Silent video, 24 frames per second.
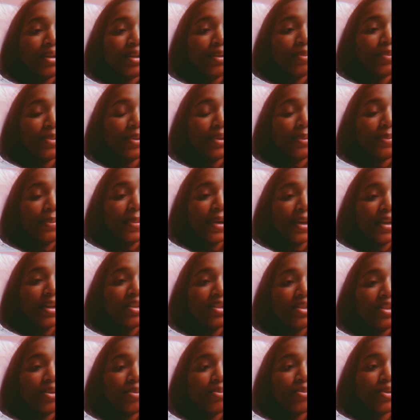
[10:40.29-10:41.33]
Be
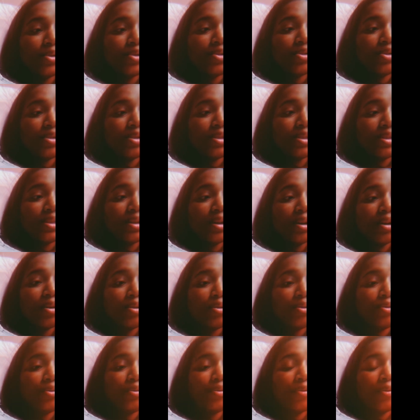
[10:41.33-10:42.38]
patient with yourself.